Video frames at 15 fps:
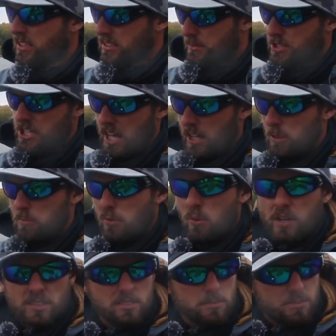some shallow
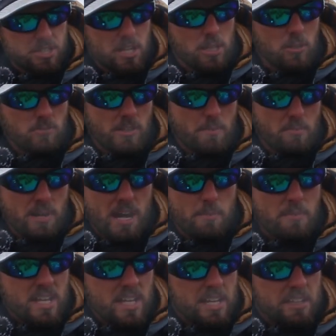points, some shallow
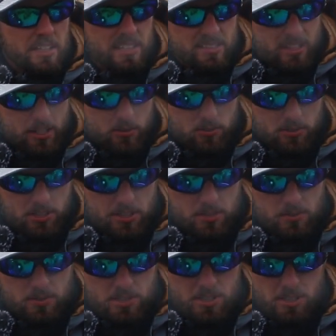riprap, and that's kind of really
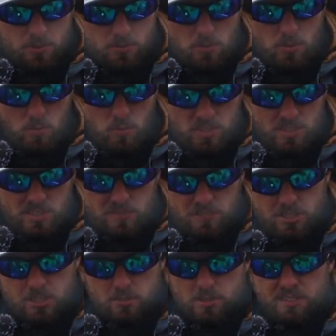you know what these
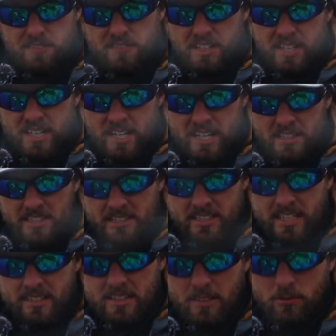fish are really feeding on. I think
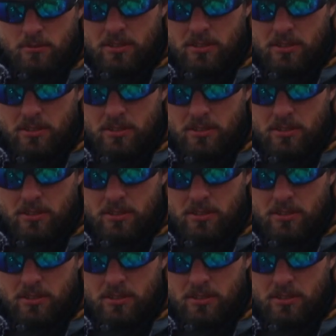that thing